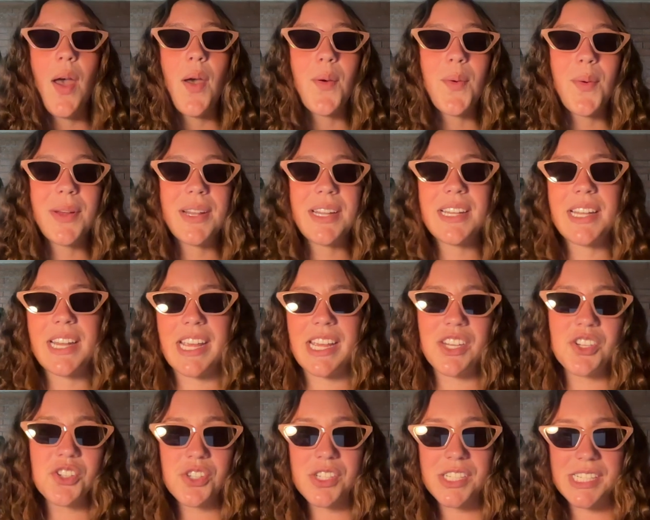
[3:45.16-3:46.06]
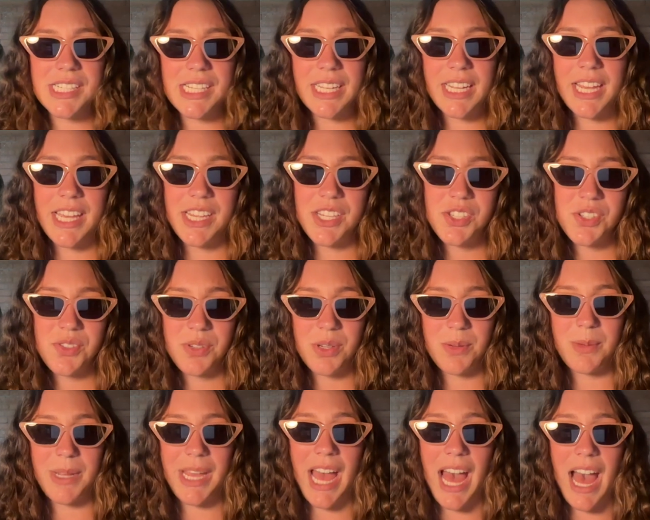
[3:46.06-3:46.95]
What an interesting
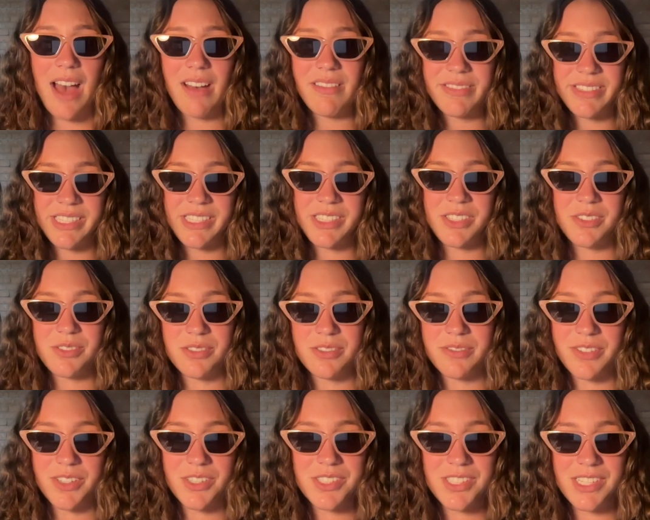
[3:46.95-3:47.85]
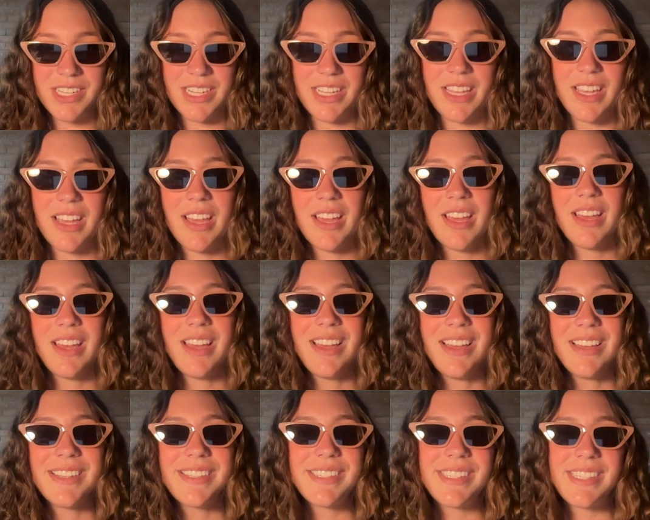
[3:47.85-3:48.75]
history we have as a university.
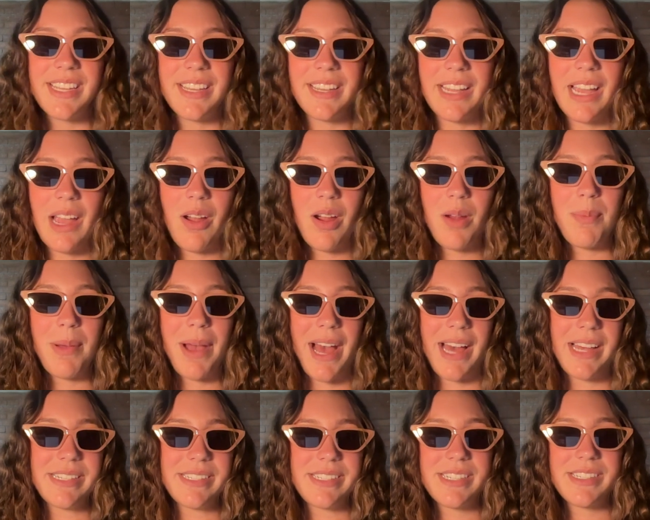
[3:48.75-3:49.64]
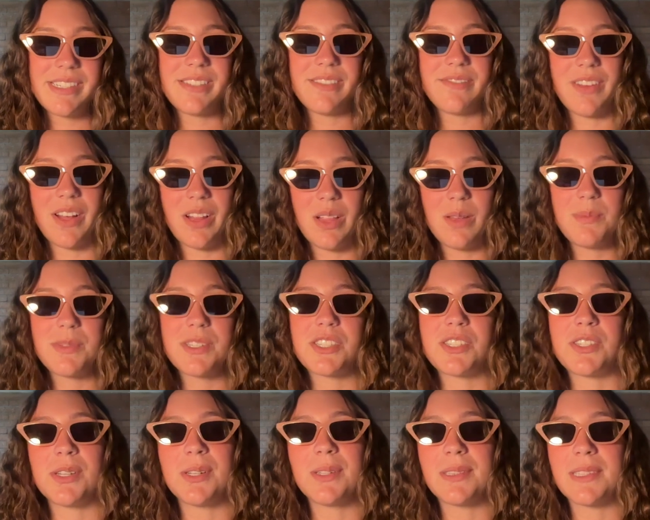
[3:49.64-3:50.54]
Seeing how our past has developed
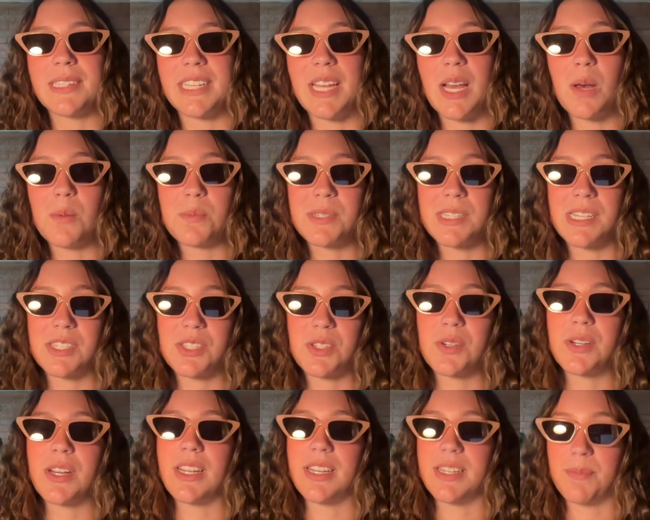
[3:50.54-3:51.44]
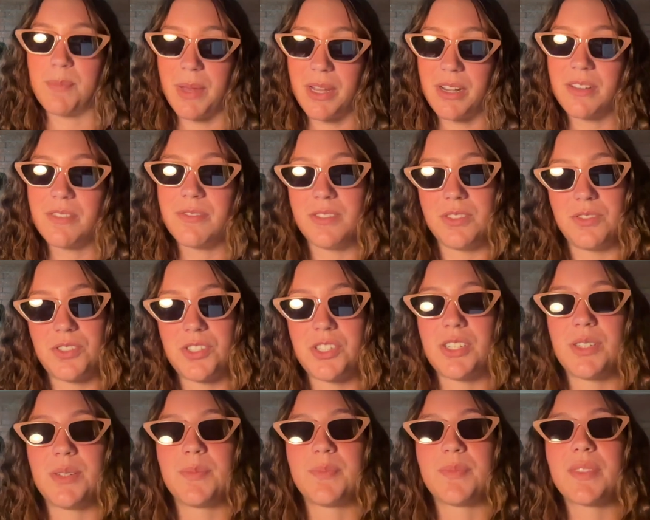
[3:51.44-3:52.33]
certainly helps us create a better
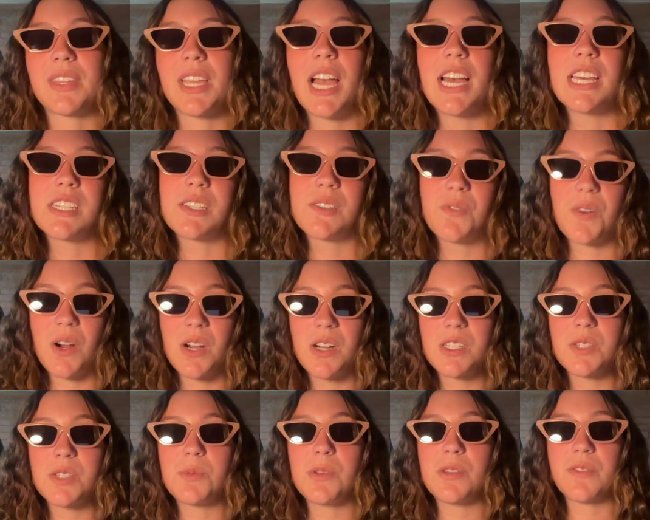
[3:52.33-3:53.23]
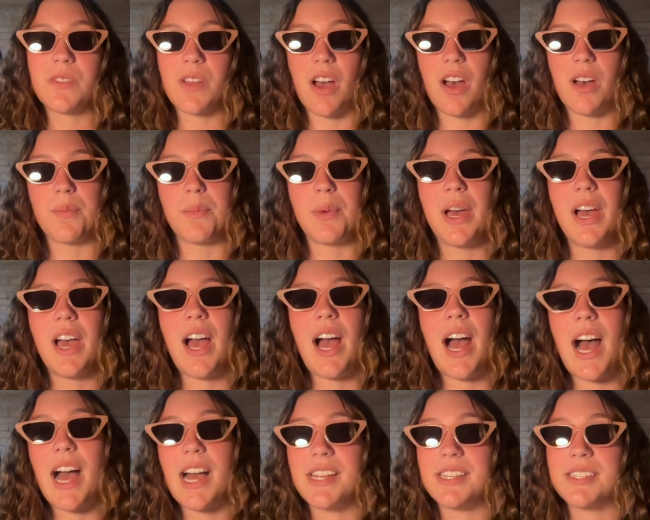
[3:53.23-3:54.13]
future. As far as we've come,
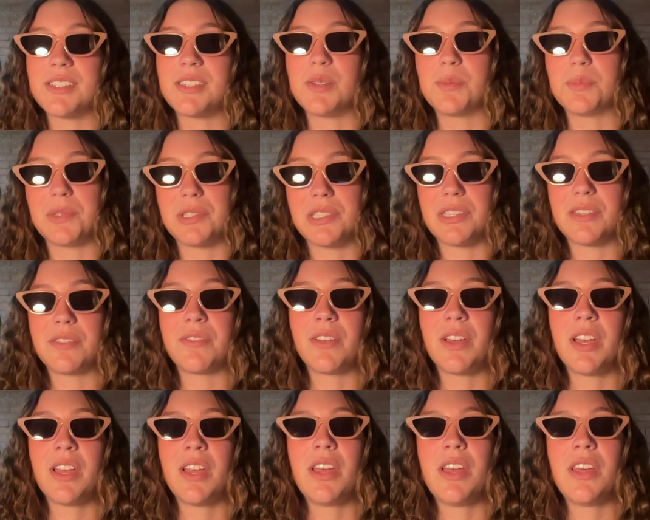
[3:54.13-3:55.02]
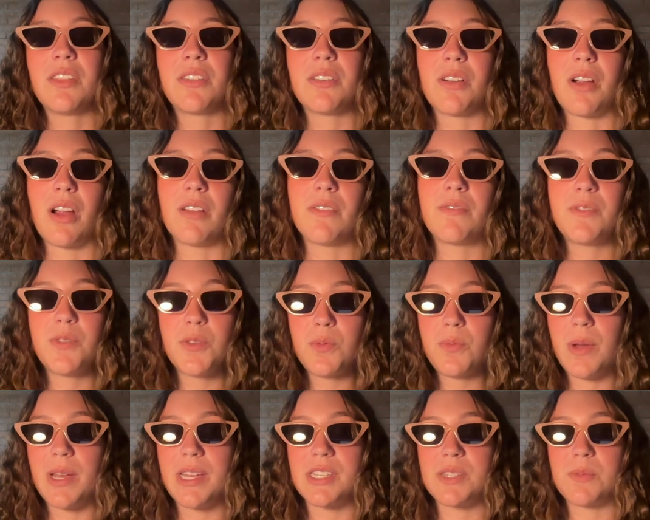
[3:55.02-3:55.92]
I still believe there are a few
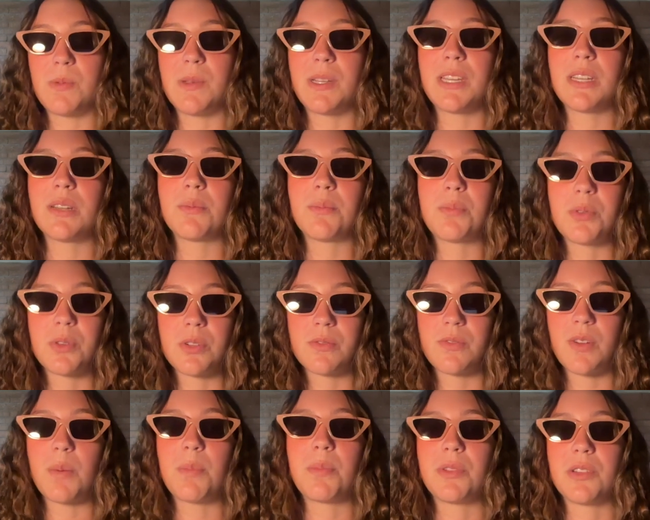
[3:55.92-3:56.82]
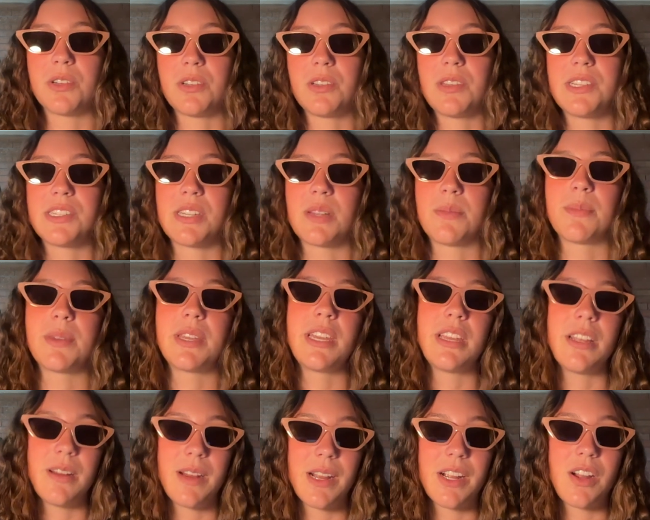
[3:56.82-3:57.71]
ways we can improve our pluralism
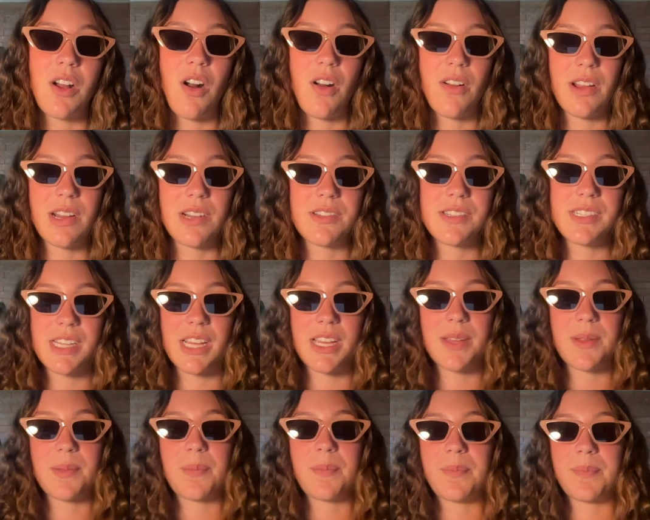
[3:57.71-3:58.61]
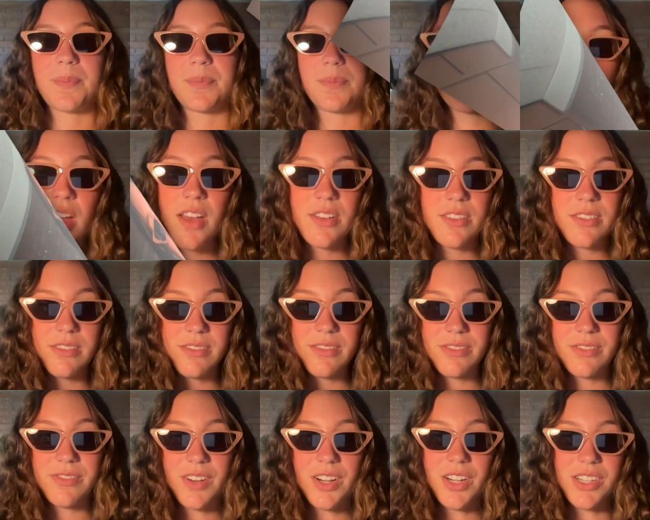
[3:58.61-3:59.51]
here at Colorado State.
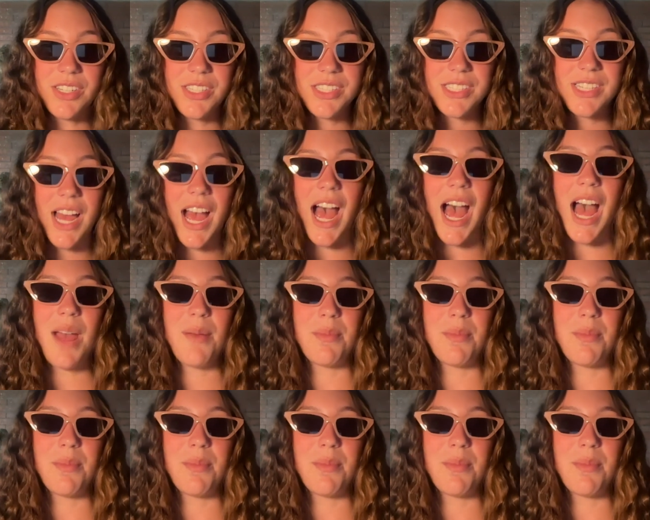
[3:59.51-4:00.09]
First, I